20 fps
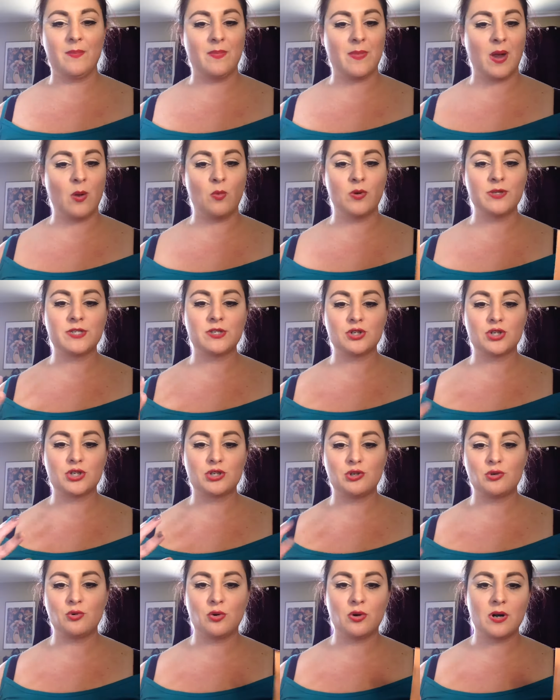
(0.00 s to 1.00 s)
I wasn't
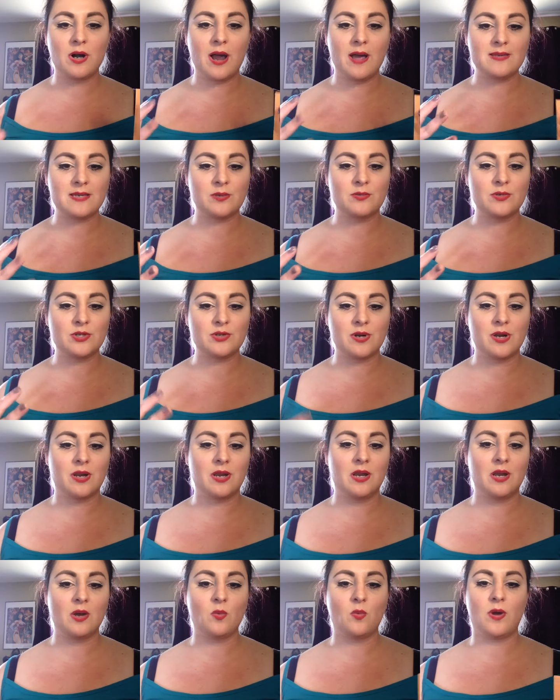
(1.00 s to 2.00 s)
sure as I was
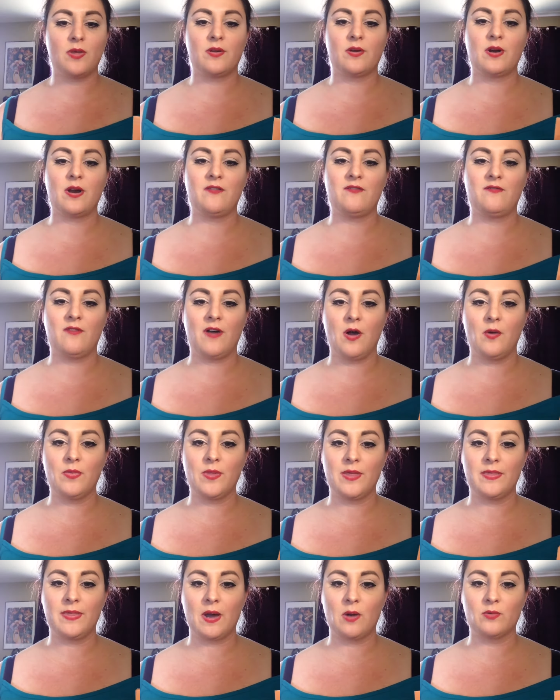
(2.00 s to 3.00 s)
drinking it whether I found
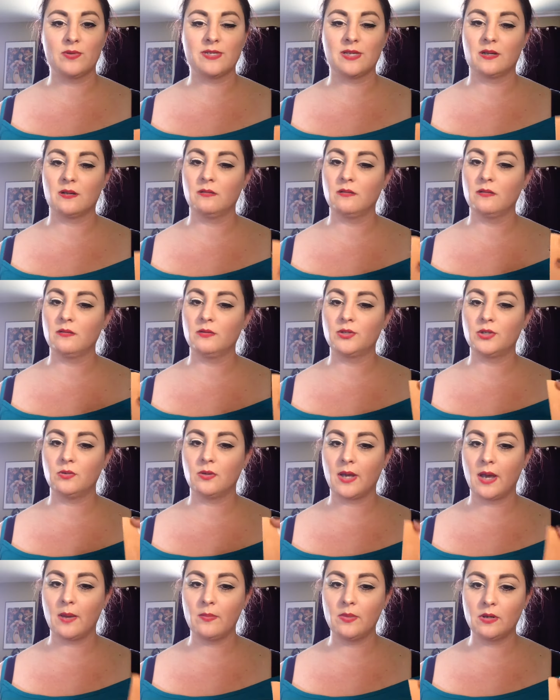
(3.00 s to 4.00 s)
that was like a little too
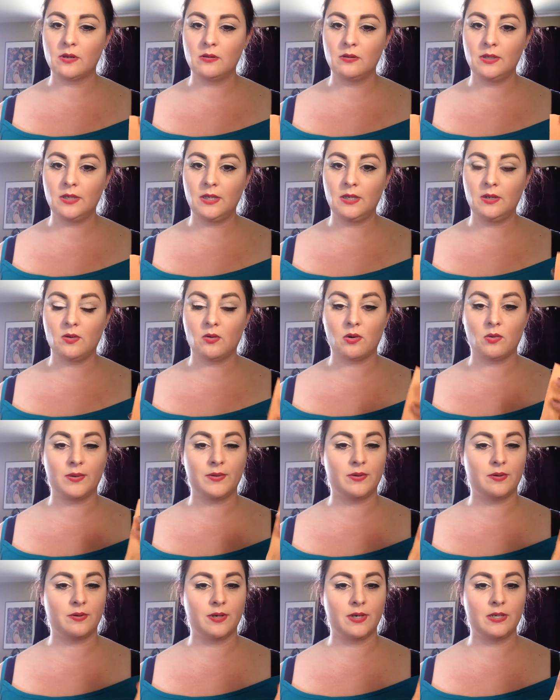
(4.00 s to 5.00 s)
chemically or
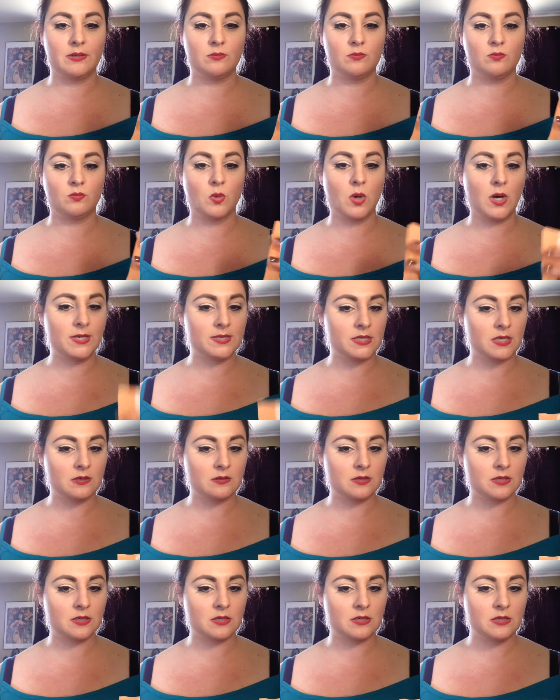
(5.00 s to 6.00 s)
whether it
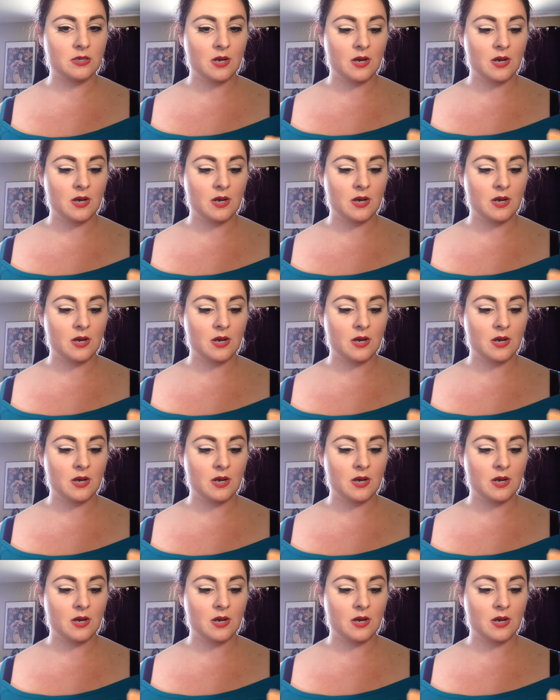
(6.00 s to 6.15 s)
wasn't.